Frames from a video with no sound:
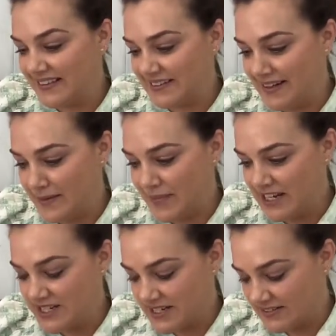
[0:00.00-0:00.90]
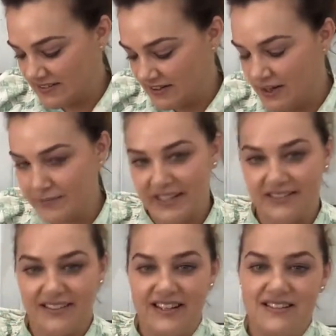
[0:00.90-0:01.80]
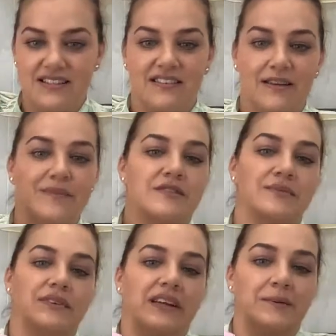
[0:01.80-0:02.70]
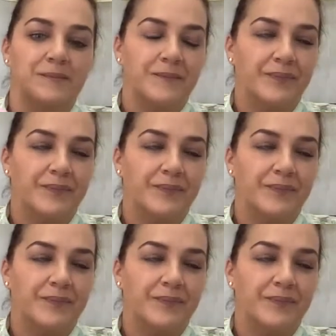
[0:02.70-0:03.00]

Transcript: that I mentioned on a comment on Instagram this morning.